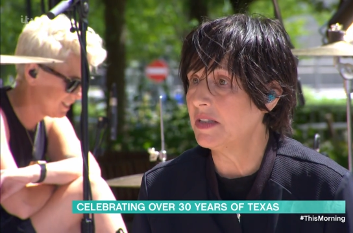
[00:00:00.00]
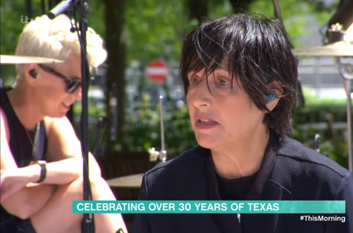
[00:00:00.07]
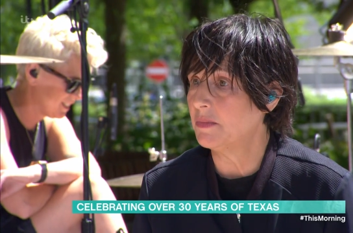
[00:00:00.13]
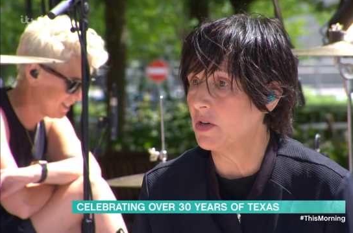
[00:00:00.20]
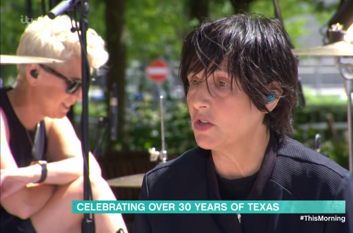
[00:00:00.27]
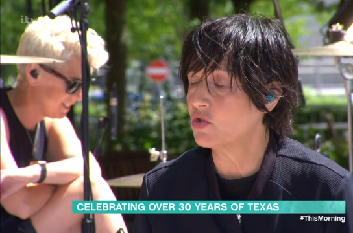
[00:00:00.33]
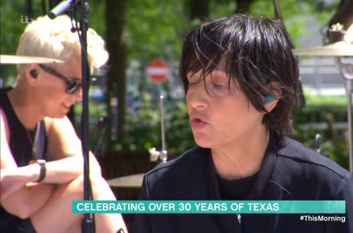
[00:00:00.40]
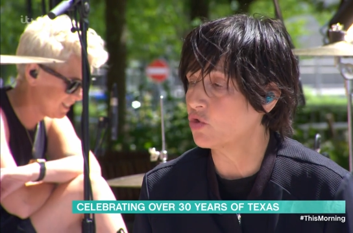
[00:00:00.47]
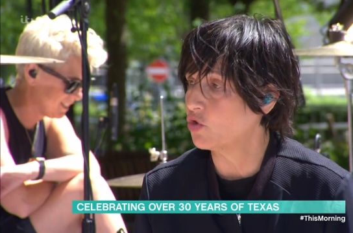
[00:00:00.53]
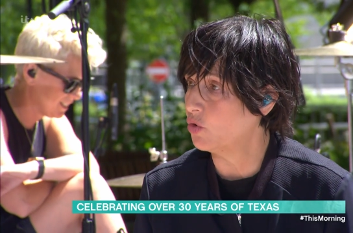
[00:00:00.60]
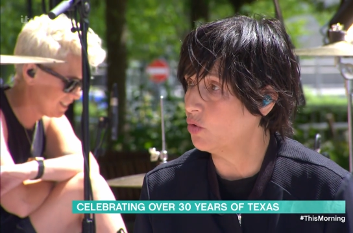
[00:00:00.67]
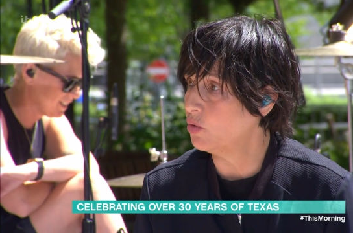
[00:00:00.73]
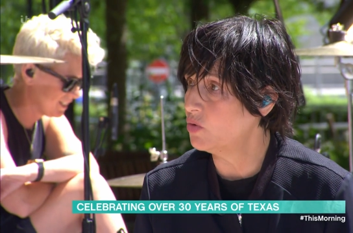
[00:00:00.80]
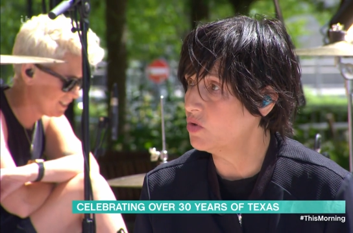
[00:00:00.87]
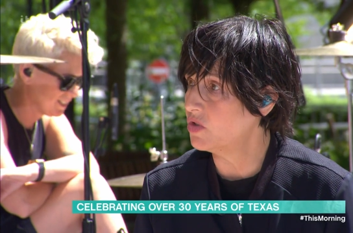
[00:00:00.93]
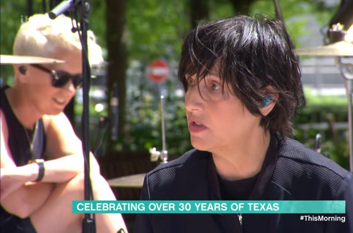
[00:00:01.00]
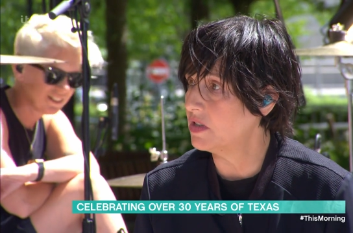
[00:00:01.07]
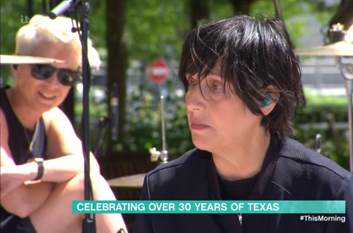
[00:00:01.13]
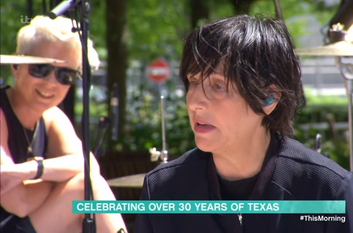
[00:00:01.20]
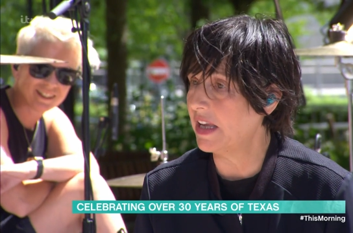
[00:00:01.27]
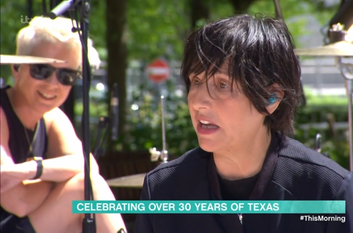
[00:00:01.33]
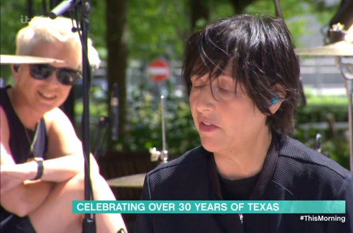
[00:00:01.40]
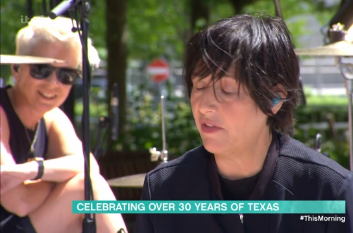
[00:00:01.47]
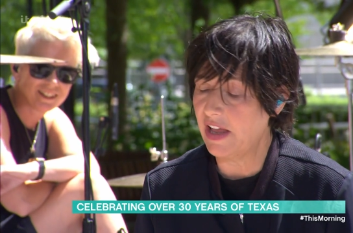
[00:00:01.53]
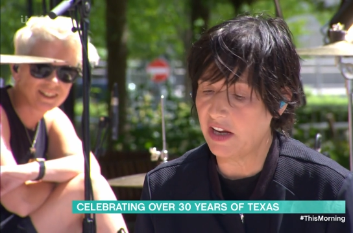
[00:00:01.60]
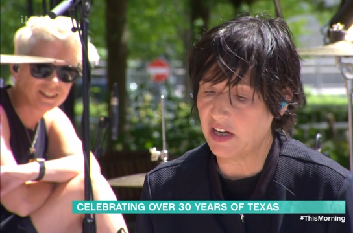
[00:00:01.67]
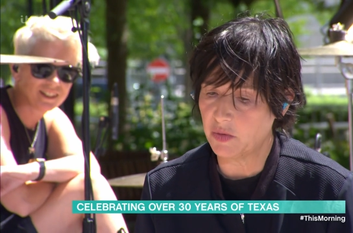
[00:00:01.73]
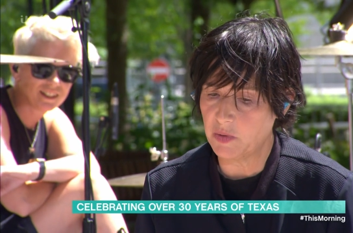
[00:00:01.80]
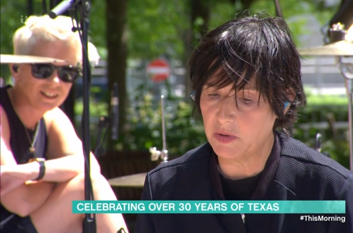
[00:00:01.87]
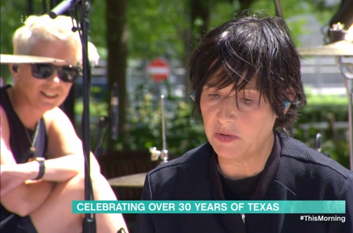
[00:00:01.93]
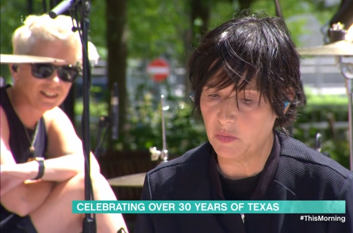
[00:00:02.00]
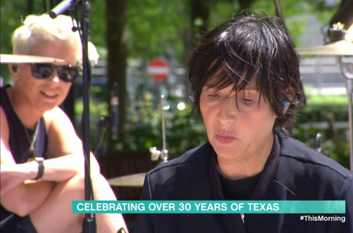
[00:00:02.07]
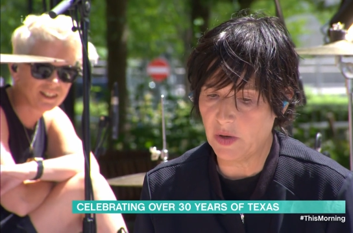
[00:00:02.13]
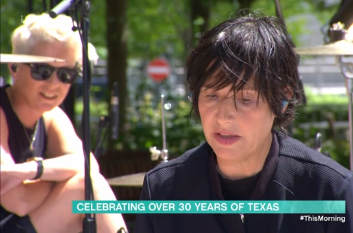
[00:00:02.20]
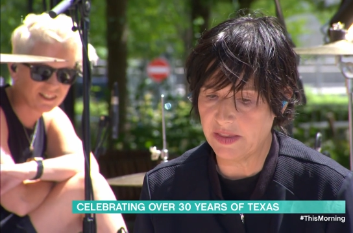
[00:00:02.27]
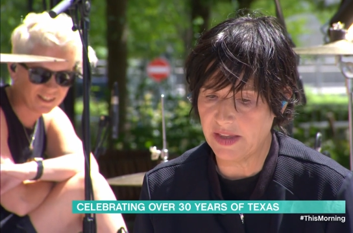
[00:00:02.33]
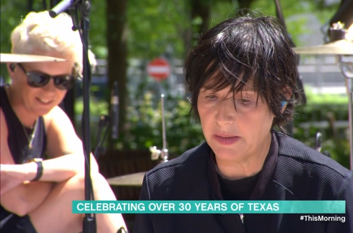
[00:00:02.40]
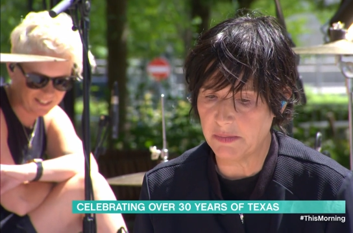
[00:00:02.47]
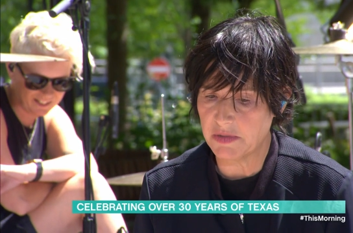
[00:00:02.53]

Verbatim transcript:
Speaker 1: to Muscle Shoals to make a record with, with um,